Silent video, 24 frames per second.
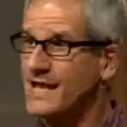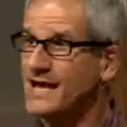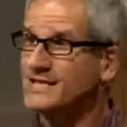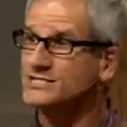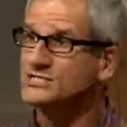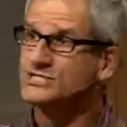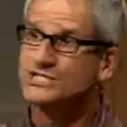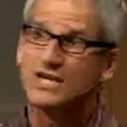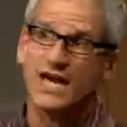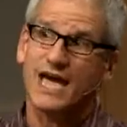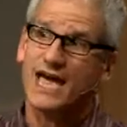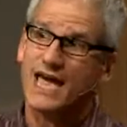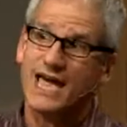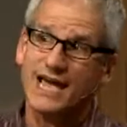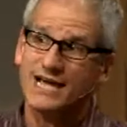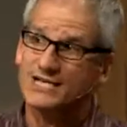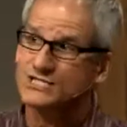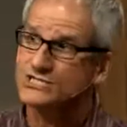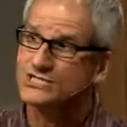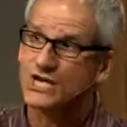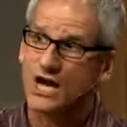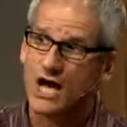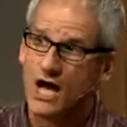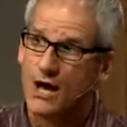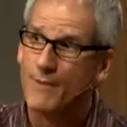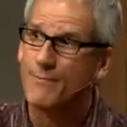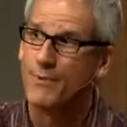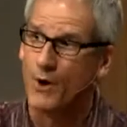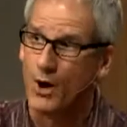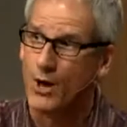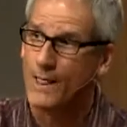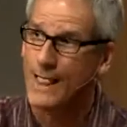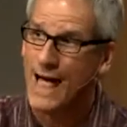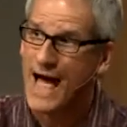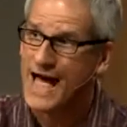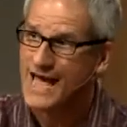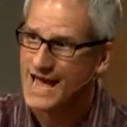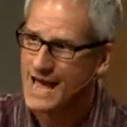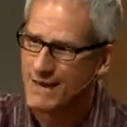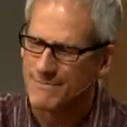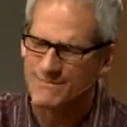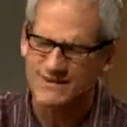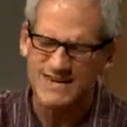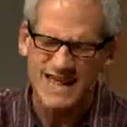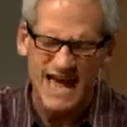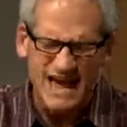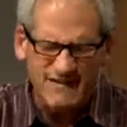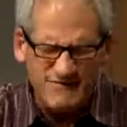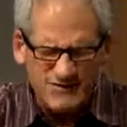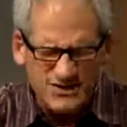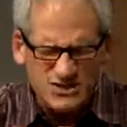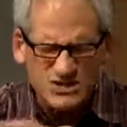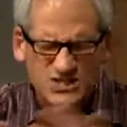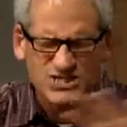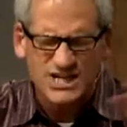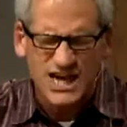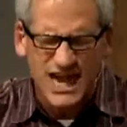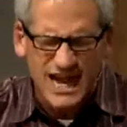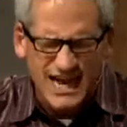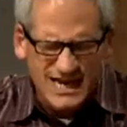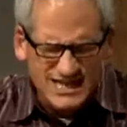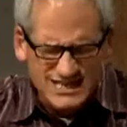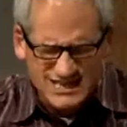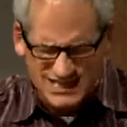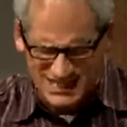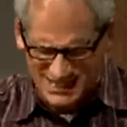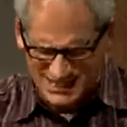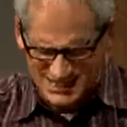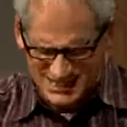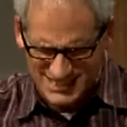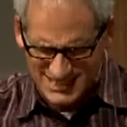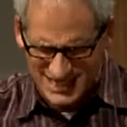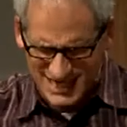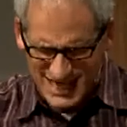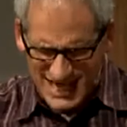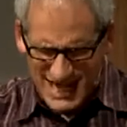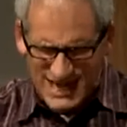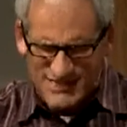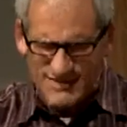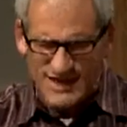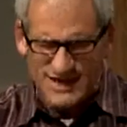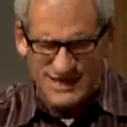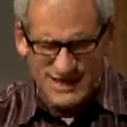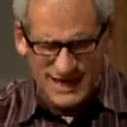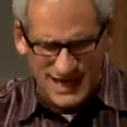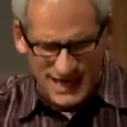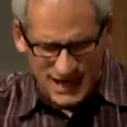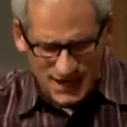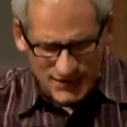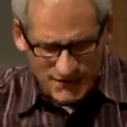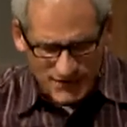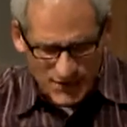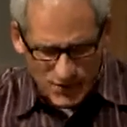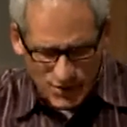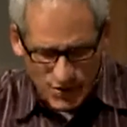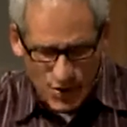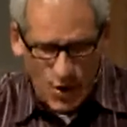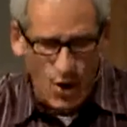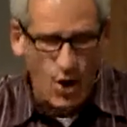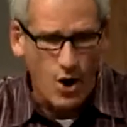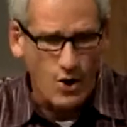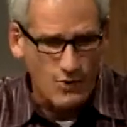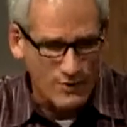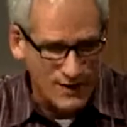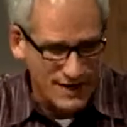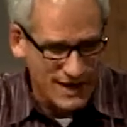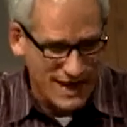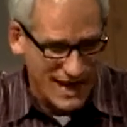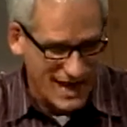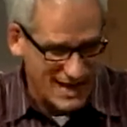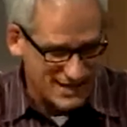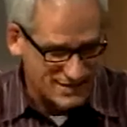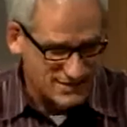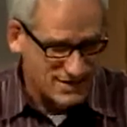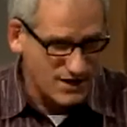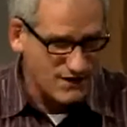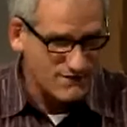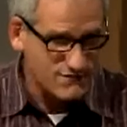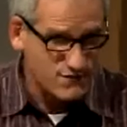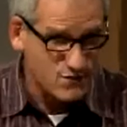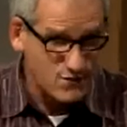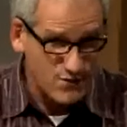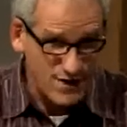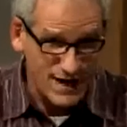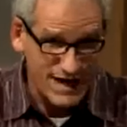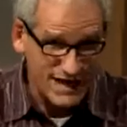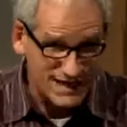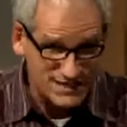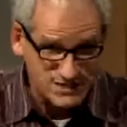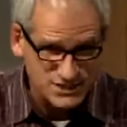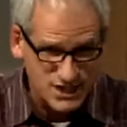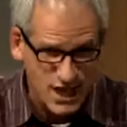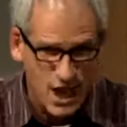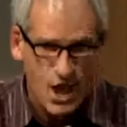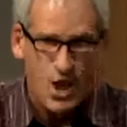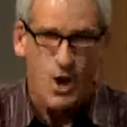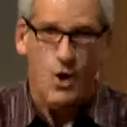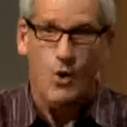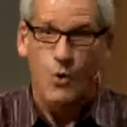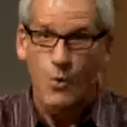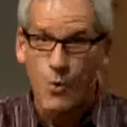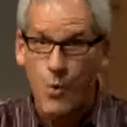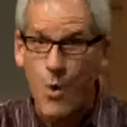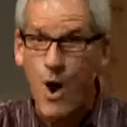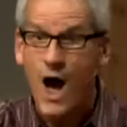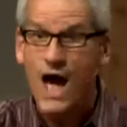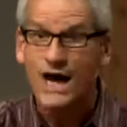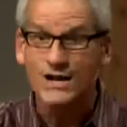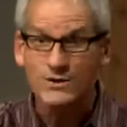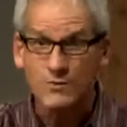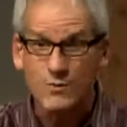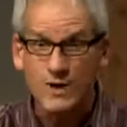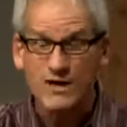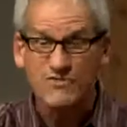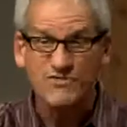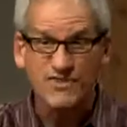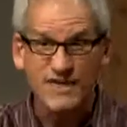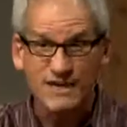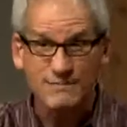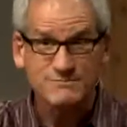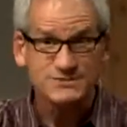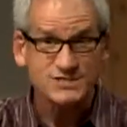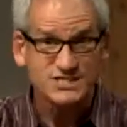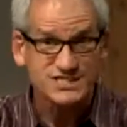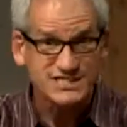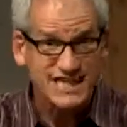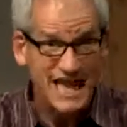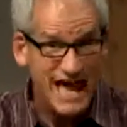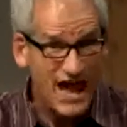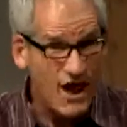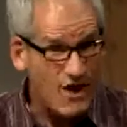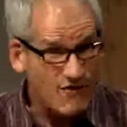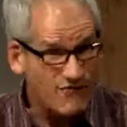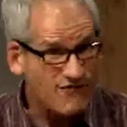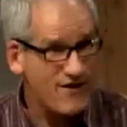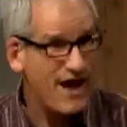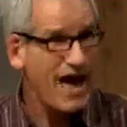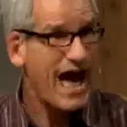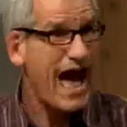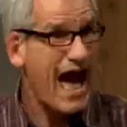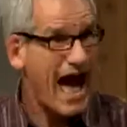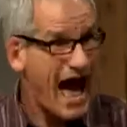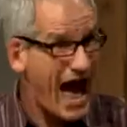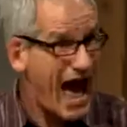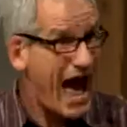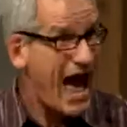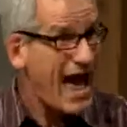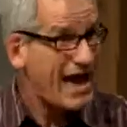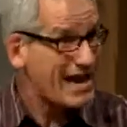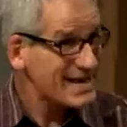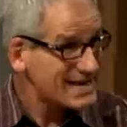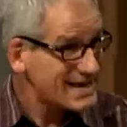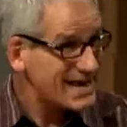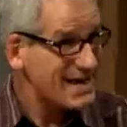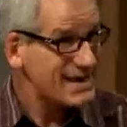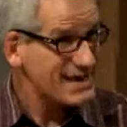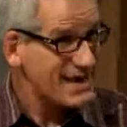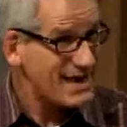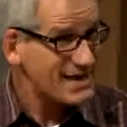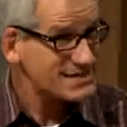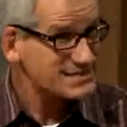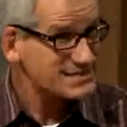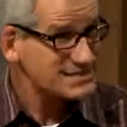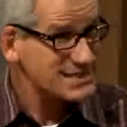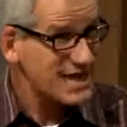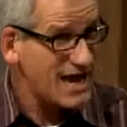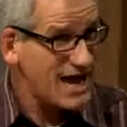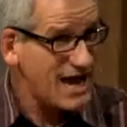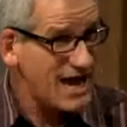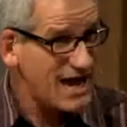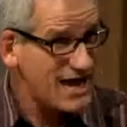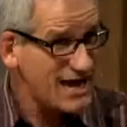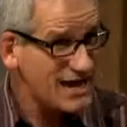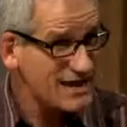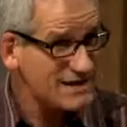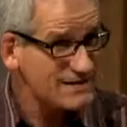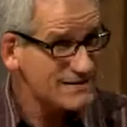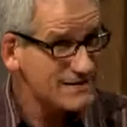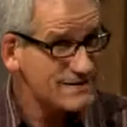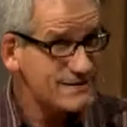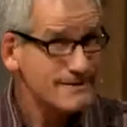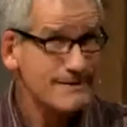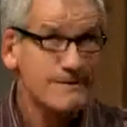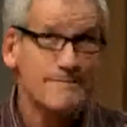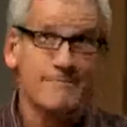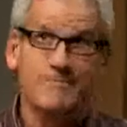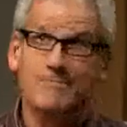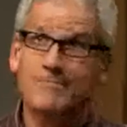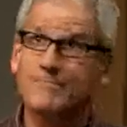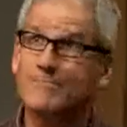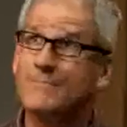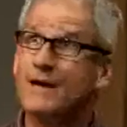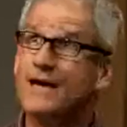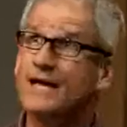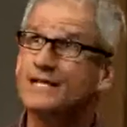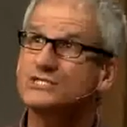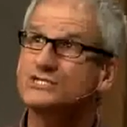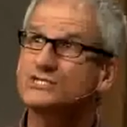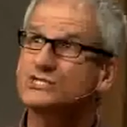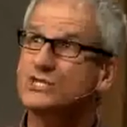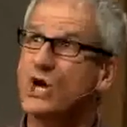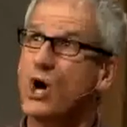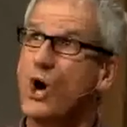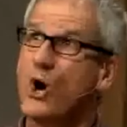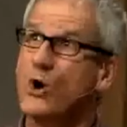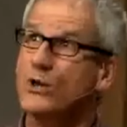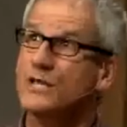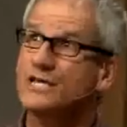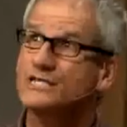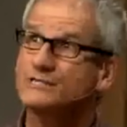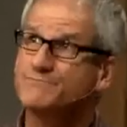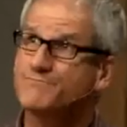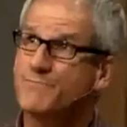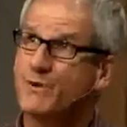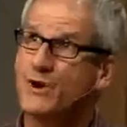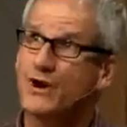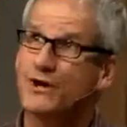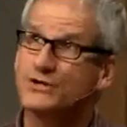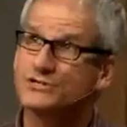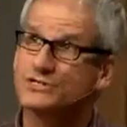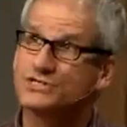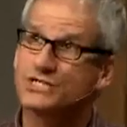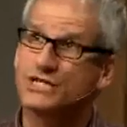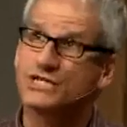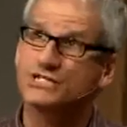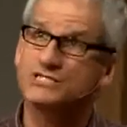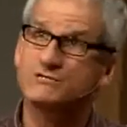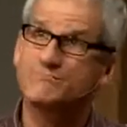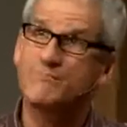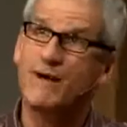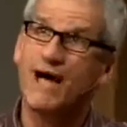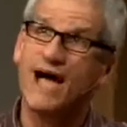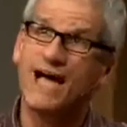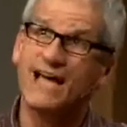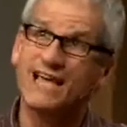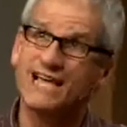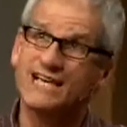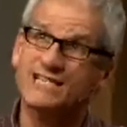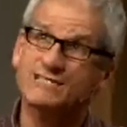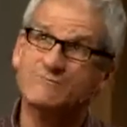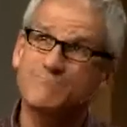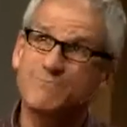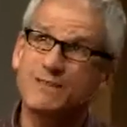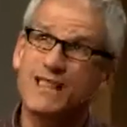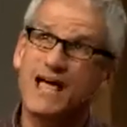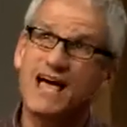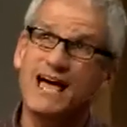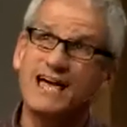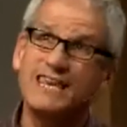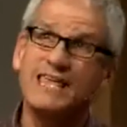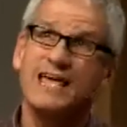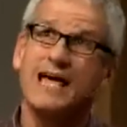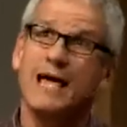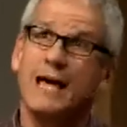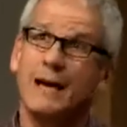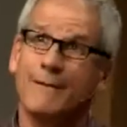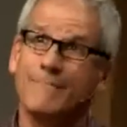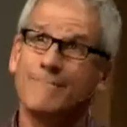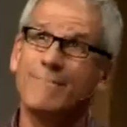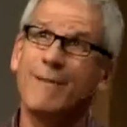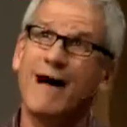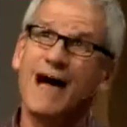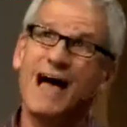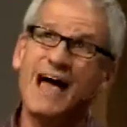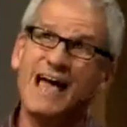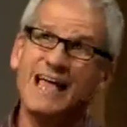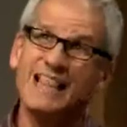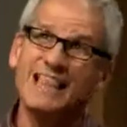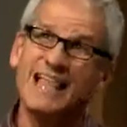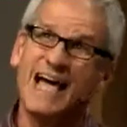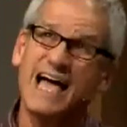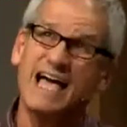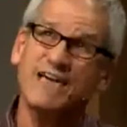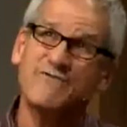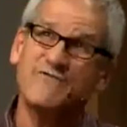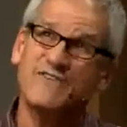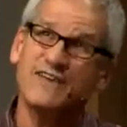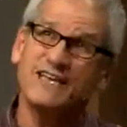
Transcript: unchangeable I am, never changes, the king of glory and of grace. One with himself, I cannot die. My soul is purchased by his blood. My life